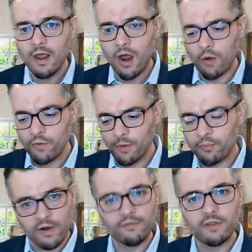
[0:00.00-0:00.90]
a real
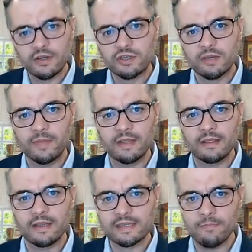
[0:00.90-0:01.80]
privilege to be in
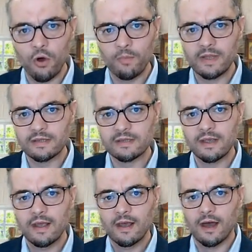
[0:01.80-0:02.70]
this moment,
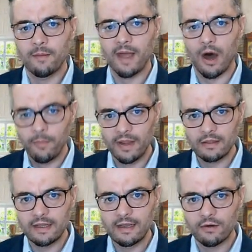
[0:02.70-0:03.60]

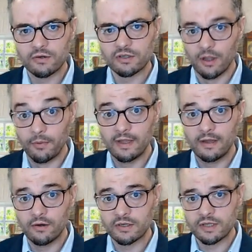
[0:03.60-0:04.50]
helping leaders, global
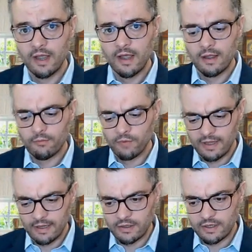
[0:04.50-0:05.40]
leaders,
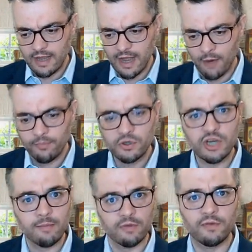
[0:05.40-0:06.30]
really help
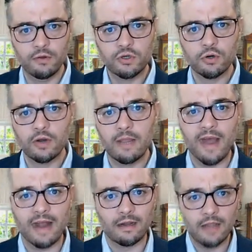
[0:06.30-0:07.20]
shape the future,
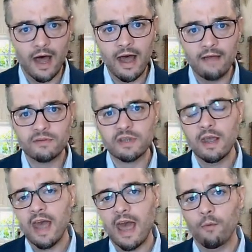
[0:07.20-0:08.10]
impact lives,
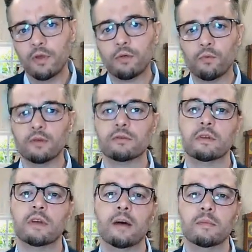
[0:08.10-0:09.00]
and with a real
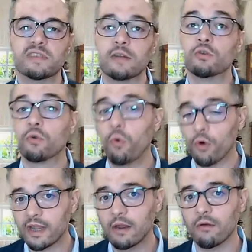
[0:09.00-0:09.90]
central core
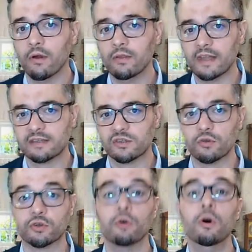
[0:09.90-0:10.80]
here that's a
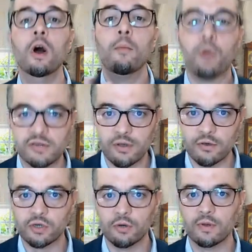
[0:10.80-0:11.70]
social,
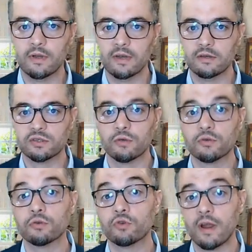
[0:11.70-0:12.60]
pro-social and
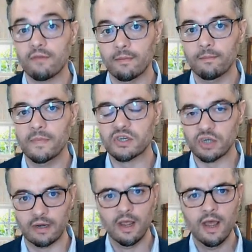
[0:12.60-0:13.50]
social driven
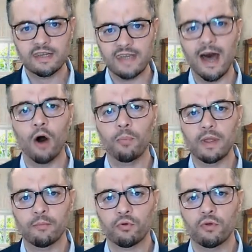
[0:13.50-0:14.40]
mission to help
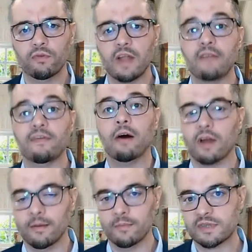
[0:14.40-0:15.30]
improve life
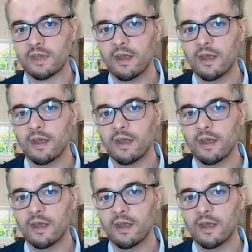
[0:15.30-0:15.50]
outcomes